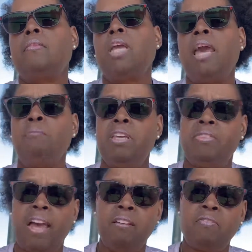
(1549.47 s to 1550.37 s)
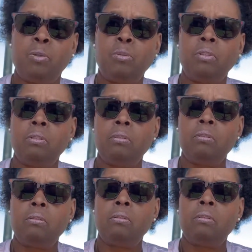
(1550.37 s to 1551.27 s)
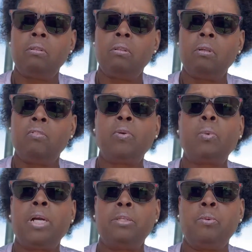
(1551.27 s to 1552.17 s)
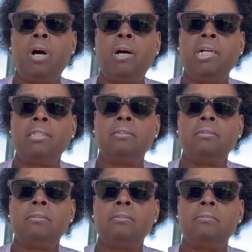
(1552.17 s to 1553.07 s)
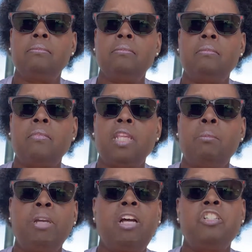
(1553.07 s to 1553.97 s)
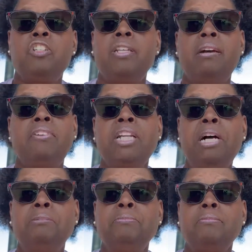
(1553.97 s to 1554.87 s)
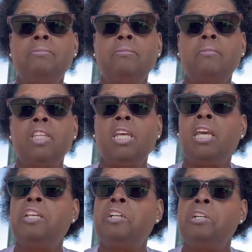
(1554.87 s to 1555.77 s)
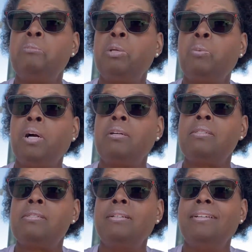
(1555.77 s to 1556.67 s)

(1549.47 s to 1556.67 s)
and be thankful for where you are, because you never know, it could be worse.